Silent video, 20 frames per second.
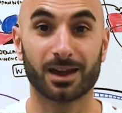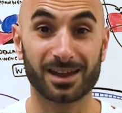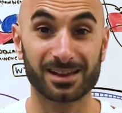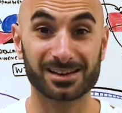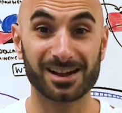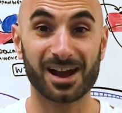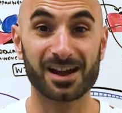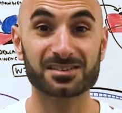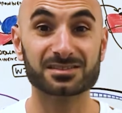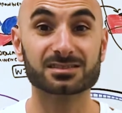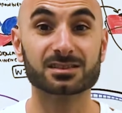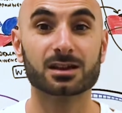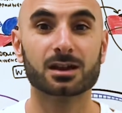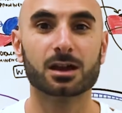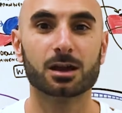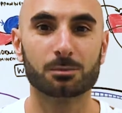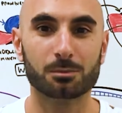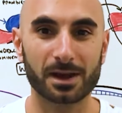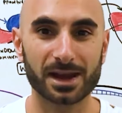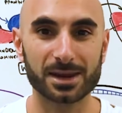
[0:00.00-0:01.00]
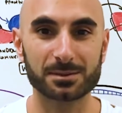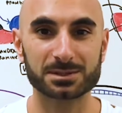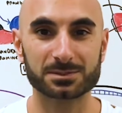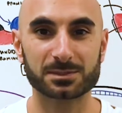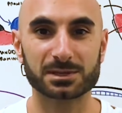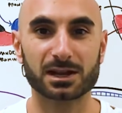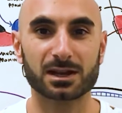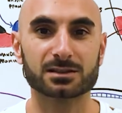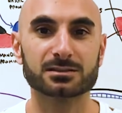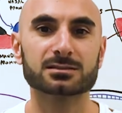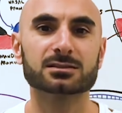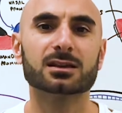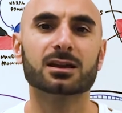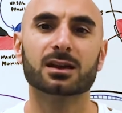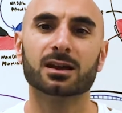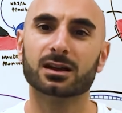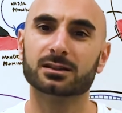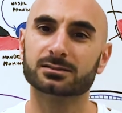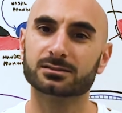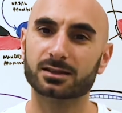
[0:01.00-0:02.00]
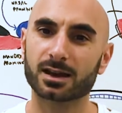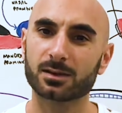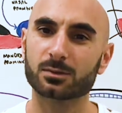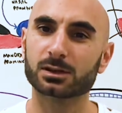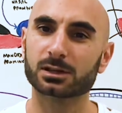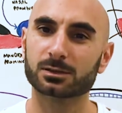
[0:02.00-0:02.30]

Hey guys, my name is Minas, and today